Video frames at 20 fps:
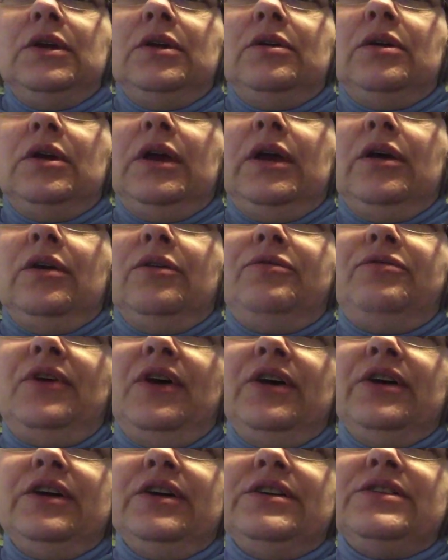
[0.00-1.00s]

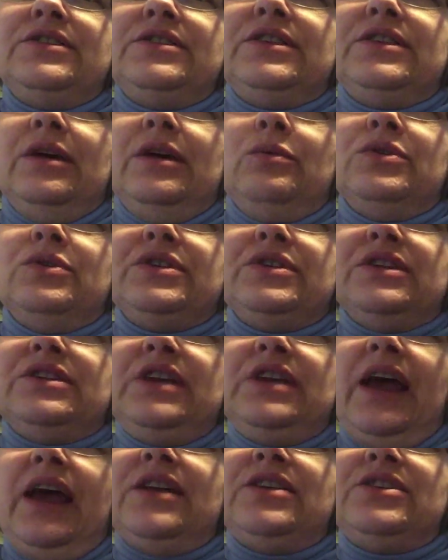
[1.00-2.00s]
fungus that was
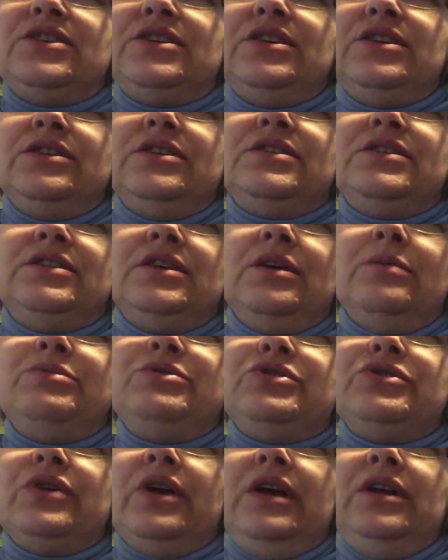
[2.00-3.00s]
attached to the
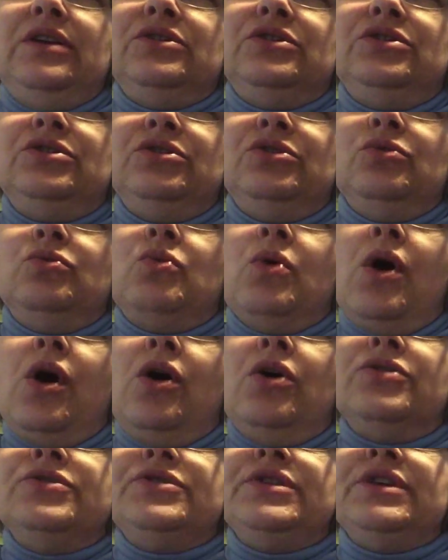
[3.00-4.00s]
substrate and to the
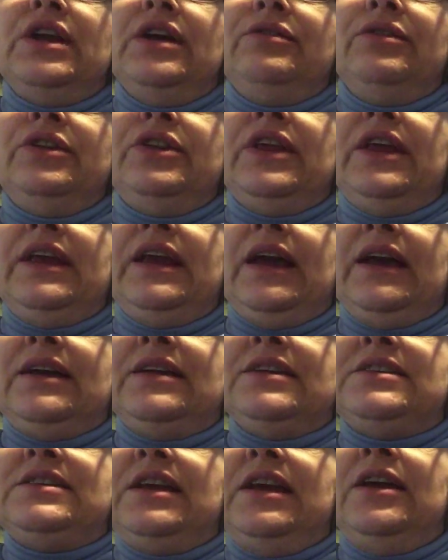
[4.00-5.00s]
walls and everything, I could
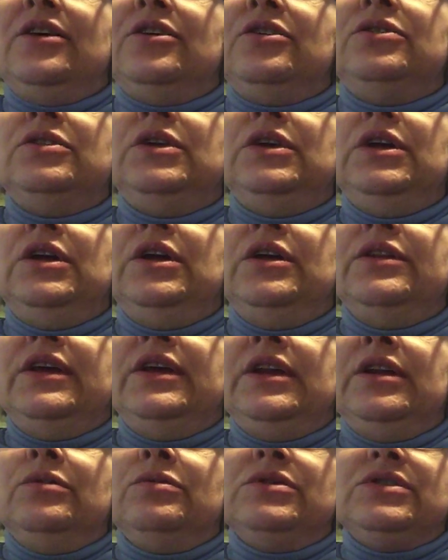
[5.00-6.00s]
tell that it
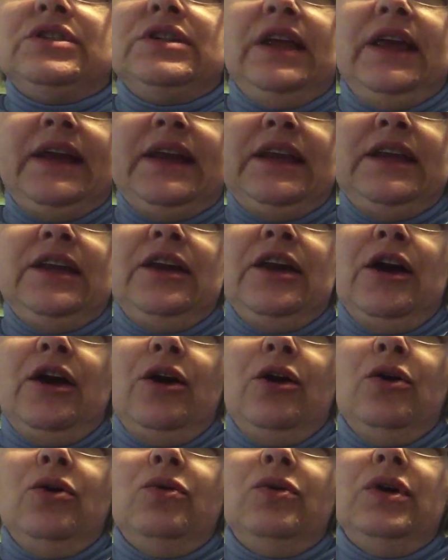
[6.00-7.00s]
was letting
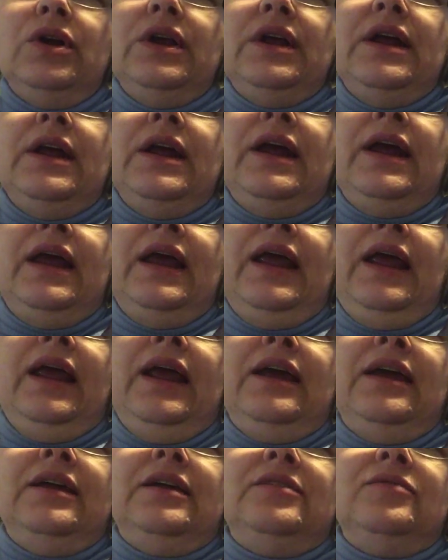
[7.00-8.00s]
go,
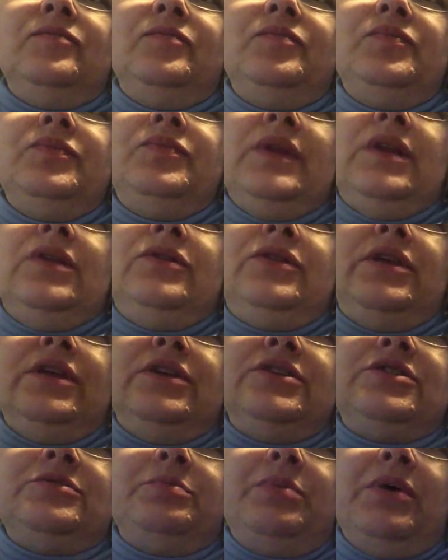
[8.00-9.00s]
and the
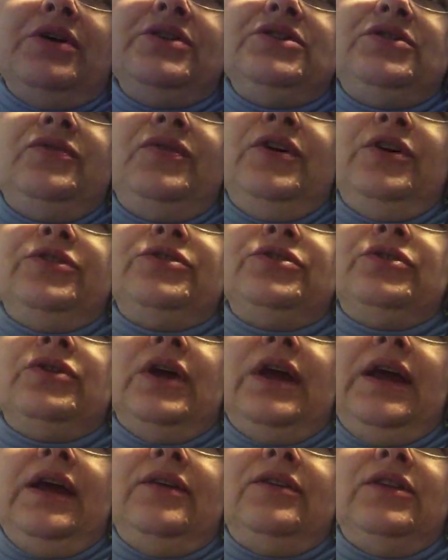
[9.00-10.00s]
sponge
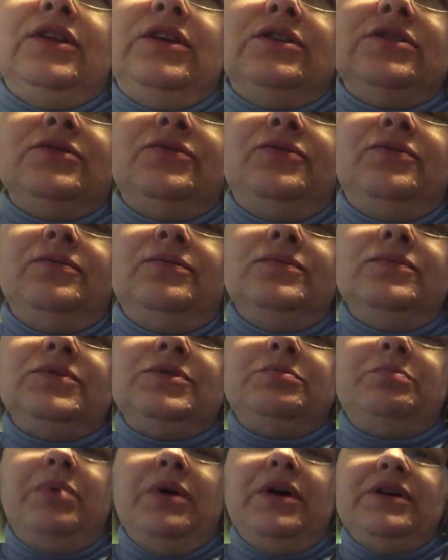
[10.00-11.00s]
filter and the
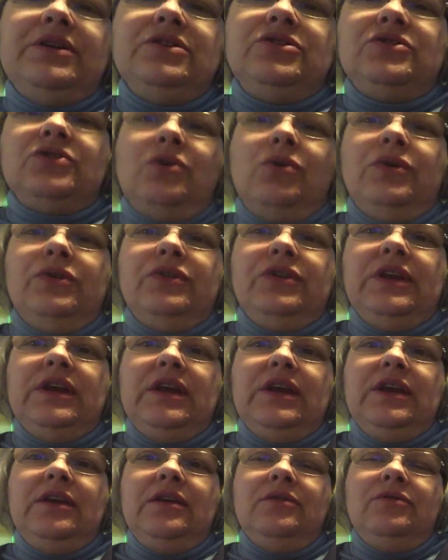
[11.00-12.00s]
sponge on
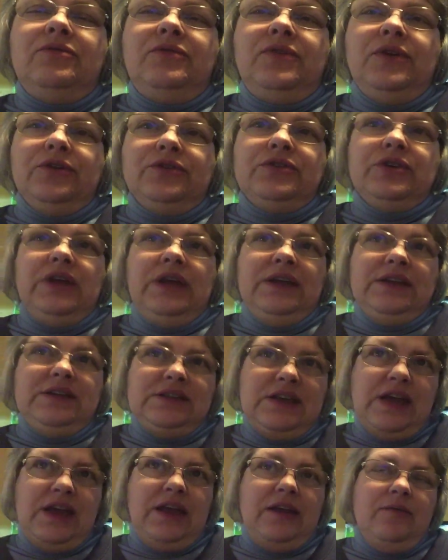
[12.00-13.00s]
the filter
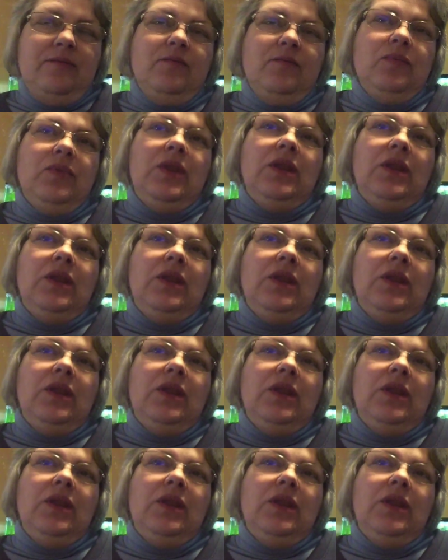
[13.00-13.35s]
intake